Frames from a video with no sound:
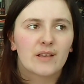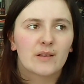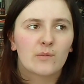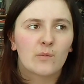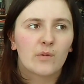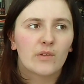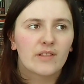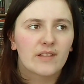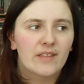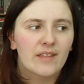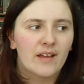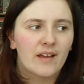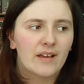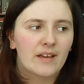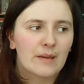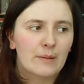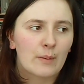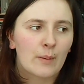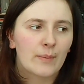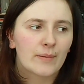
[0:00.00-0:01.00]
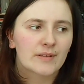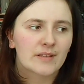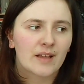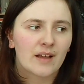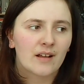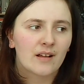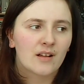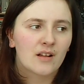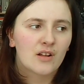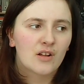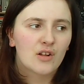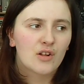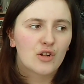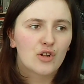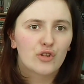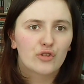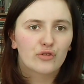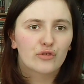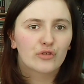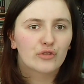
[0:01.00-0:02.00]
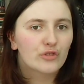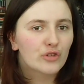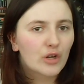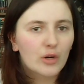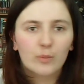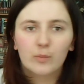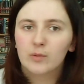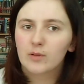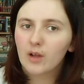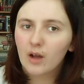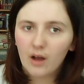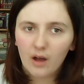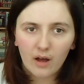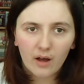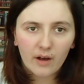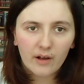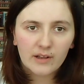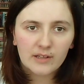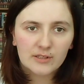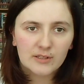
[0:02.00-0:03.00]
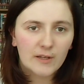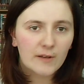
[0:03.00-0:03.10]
one thing that came up is that there were no blogs,